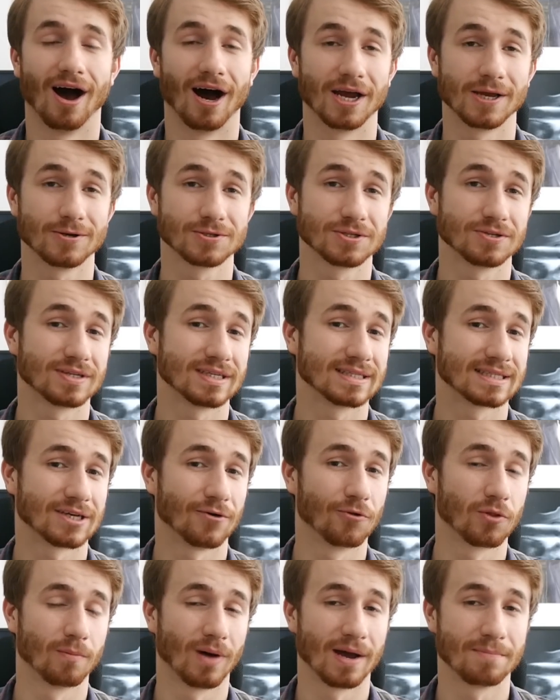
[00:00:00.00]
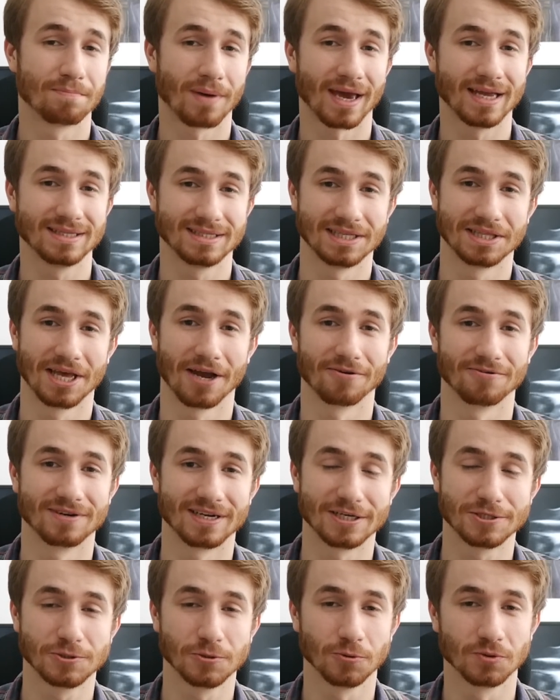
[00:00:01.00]
I also didn't tell them I painted their
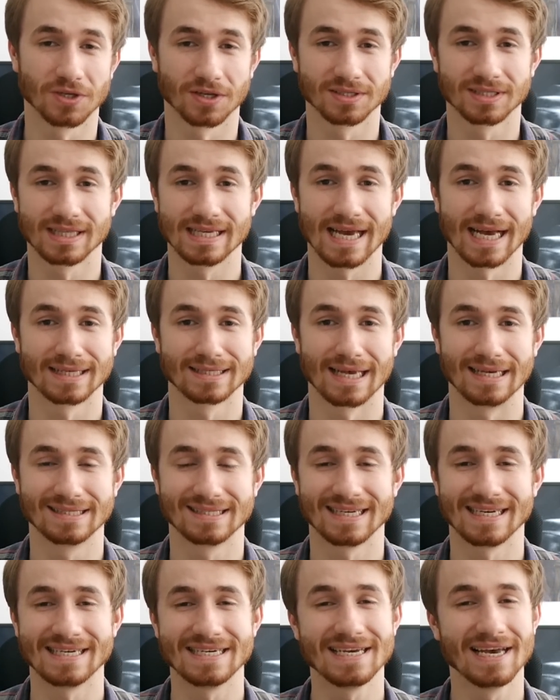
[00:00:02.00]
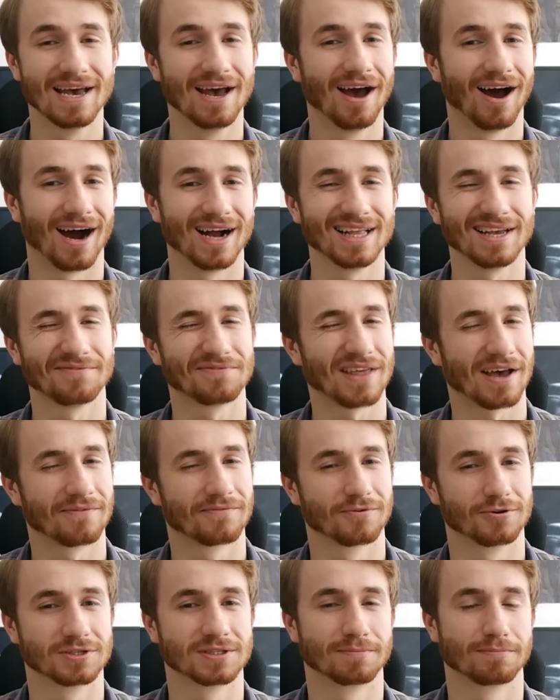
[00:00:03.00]
initials onto the SSD. I left
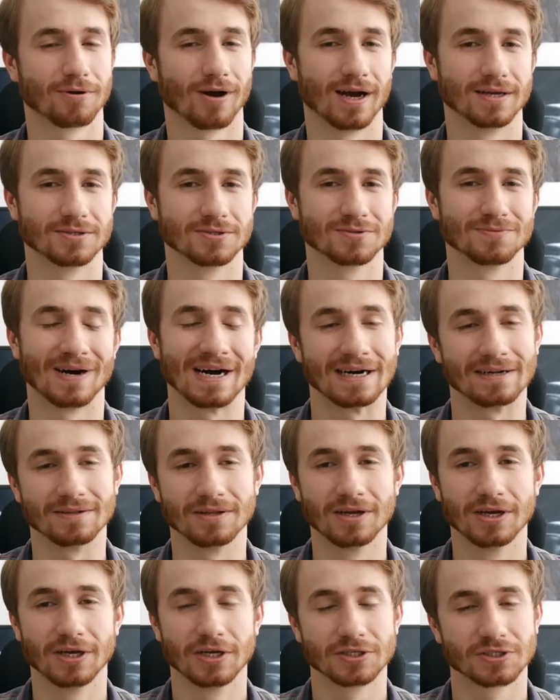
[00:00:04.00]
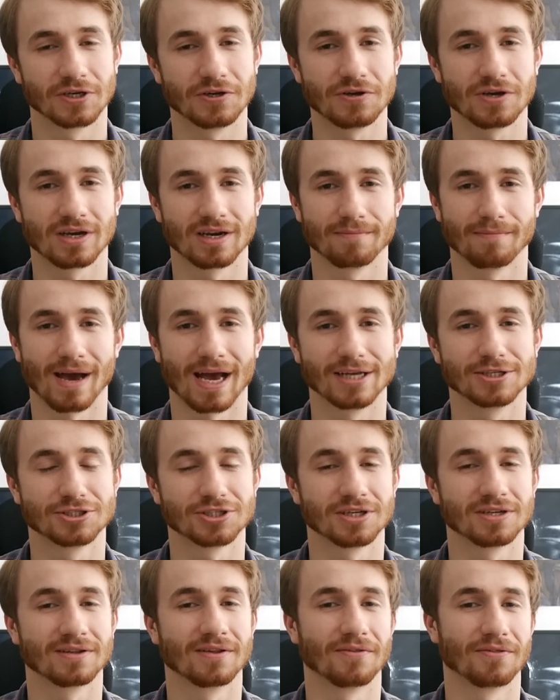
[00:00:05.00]
that for a surprise as well. So you can
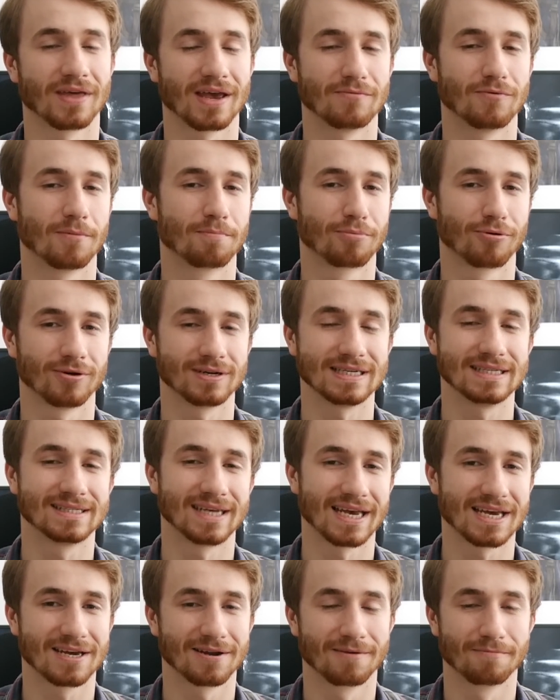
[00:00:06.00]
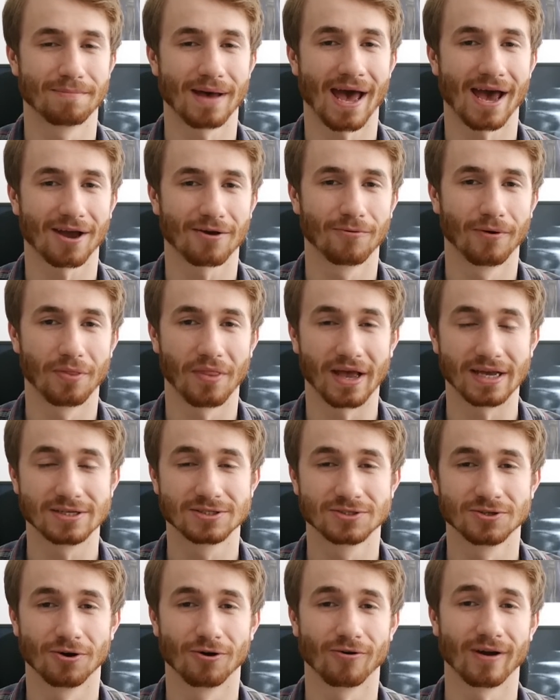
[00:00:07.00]
imagine they were pretty taken aback when they
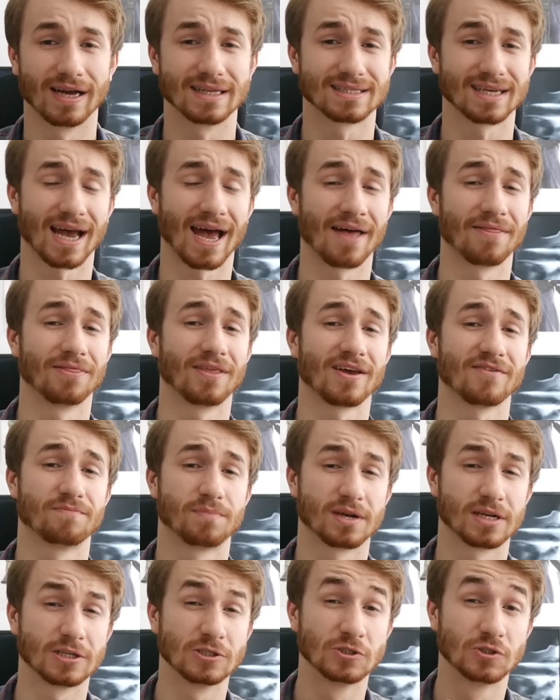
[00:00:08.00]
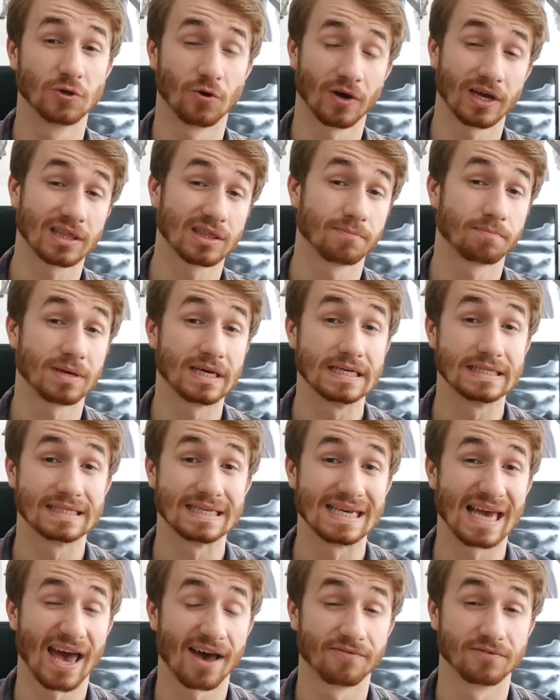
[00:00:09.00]
saw it, and they've been enjoying the
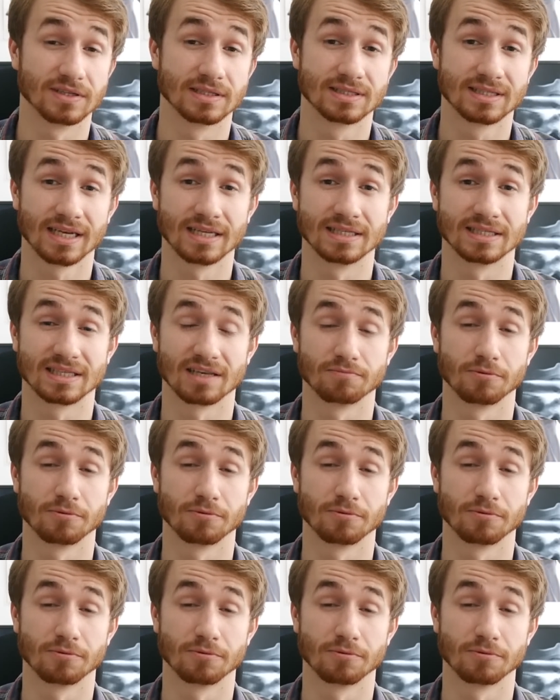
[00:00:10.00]
PC ever since.